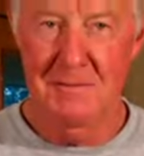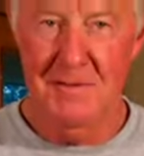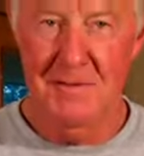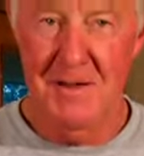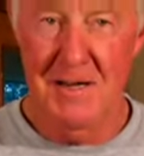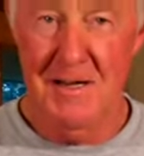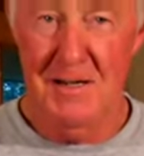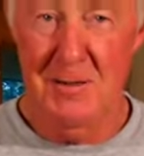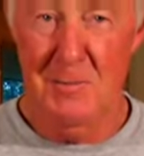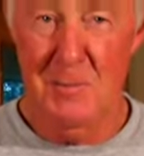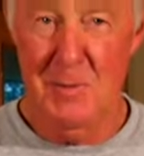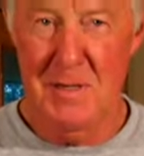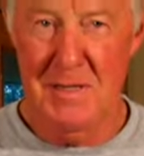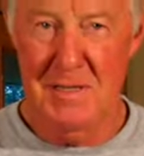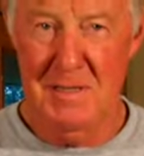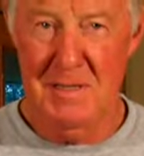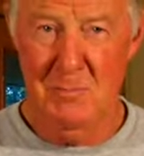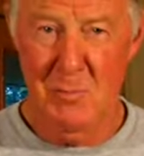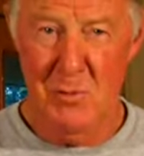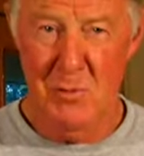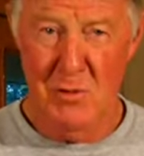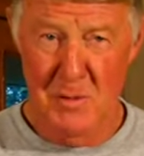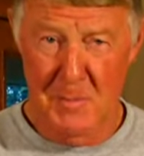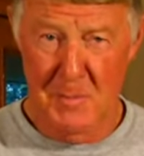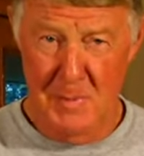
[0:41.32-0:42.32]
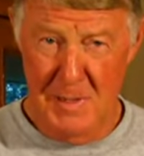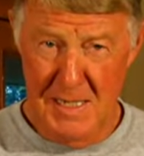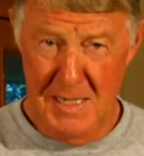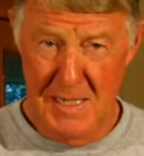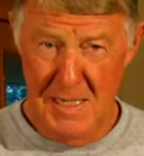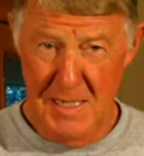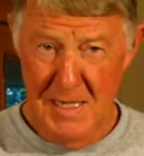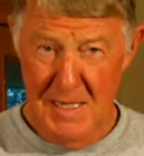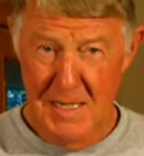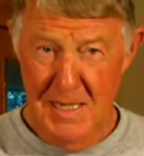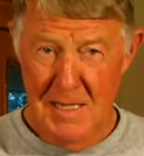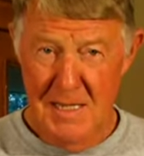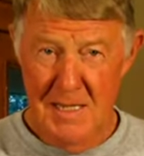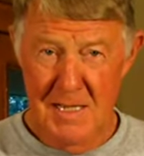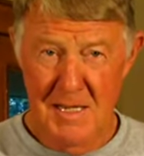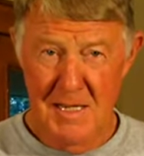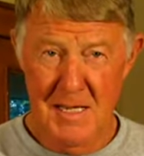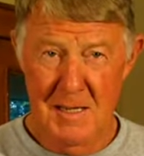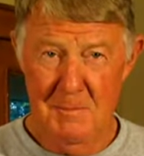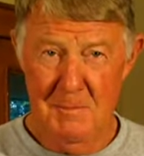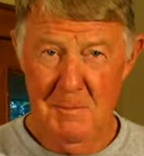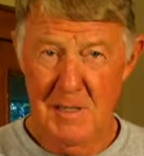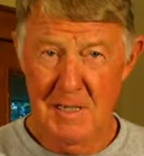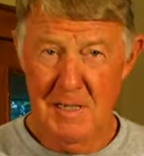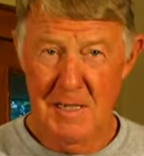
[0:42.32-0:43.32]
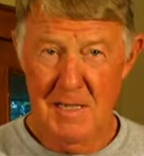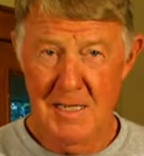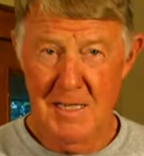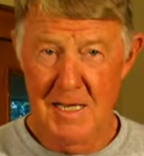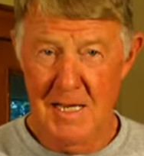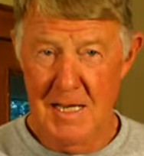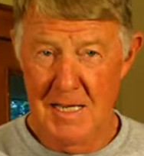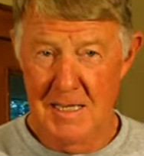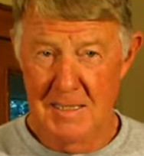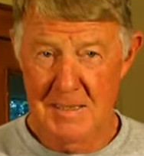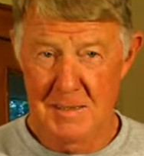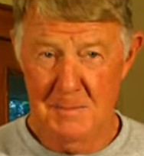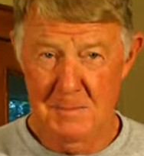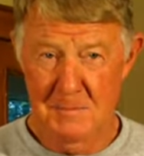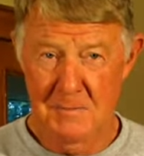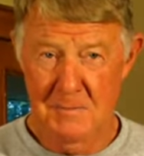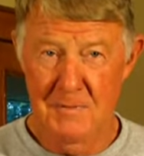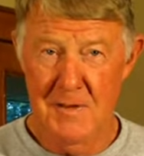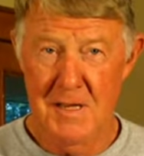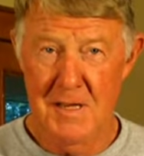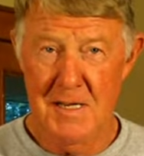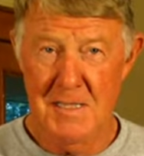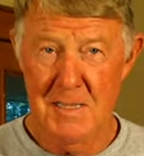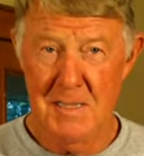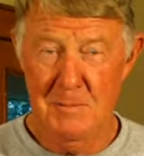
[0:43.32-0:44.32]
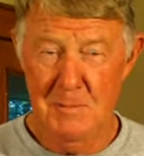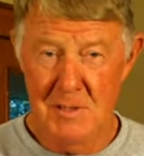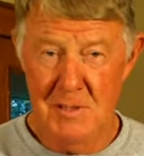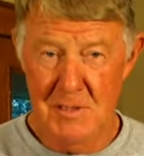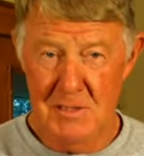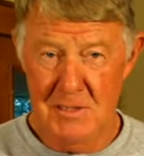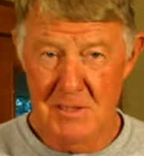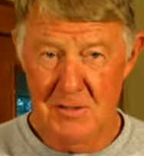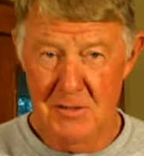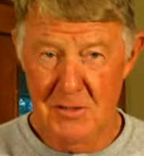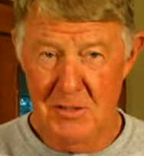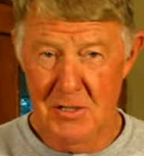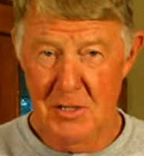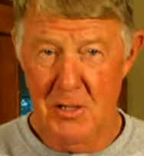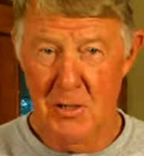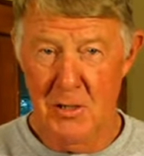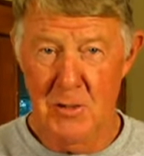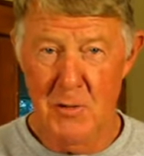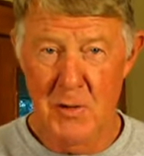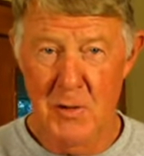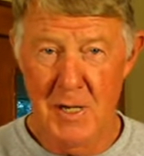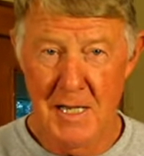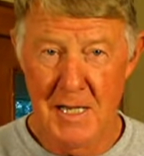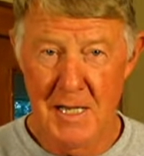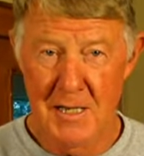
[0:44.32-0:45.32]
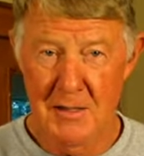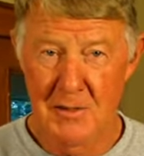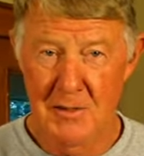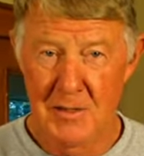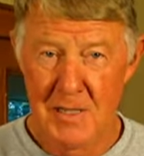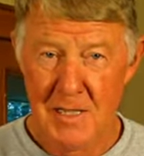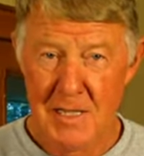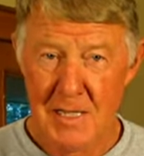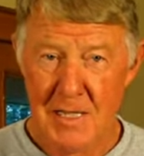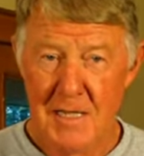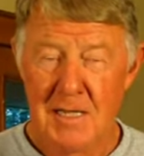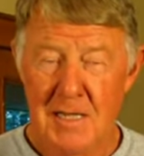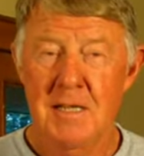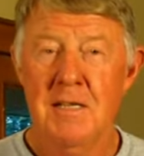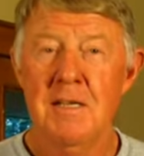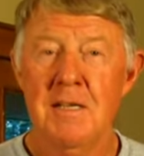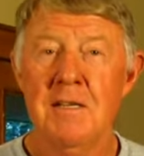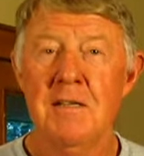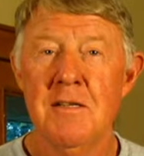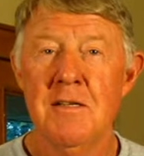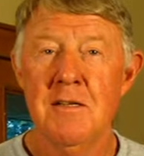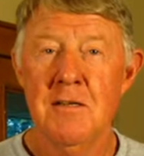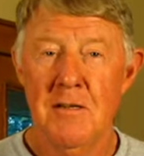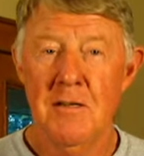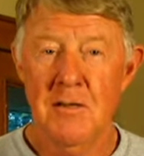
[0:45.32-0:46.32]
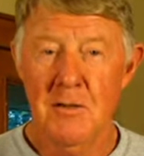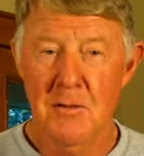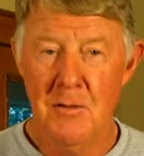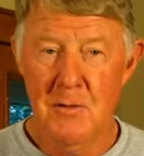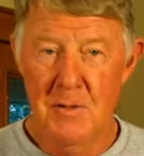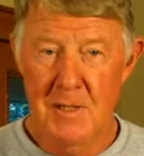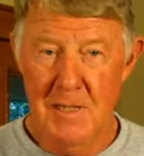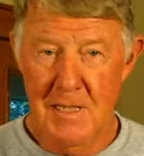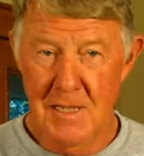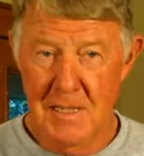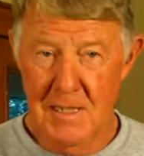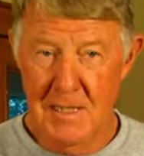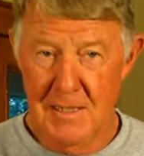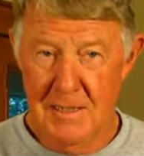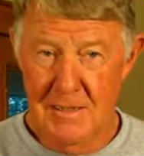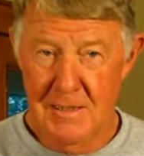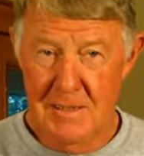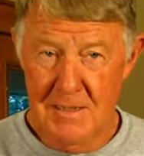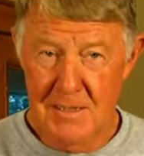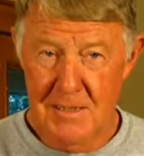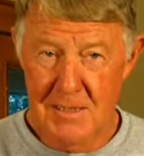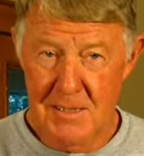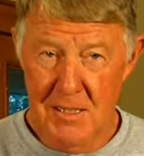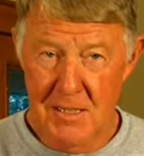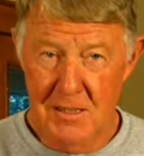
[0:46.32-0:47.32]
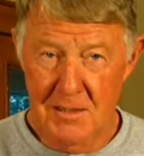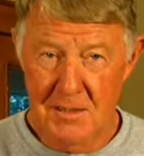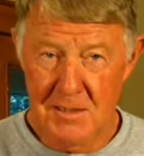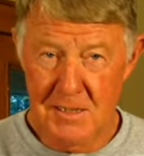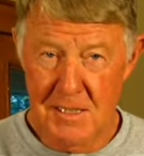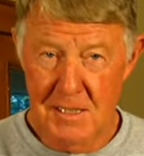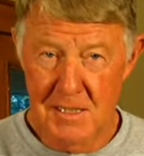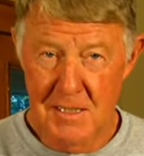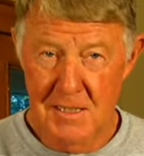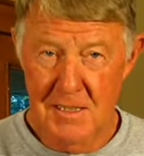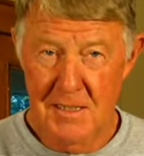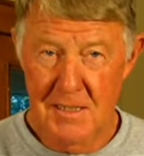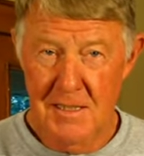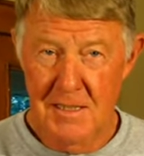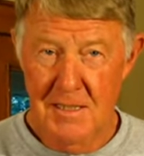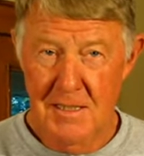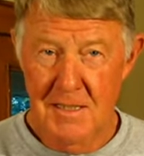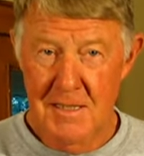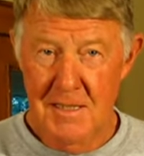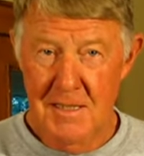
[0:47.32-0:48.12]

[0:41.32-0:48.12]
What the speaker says: the fire-breathing Mormon. I'm going to take some vegetables and show you how to do salsa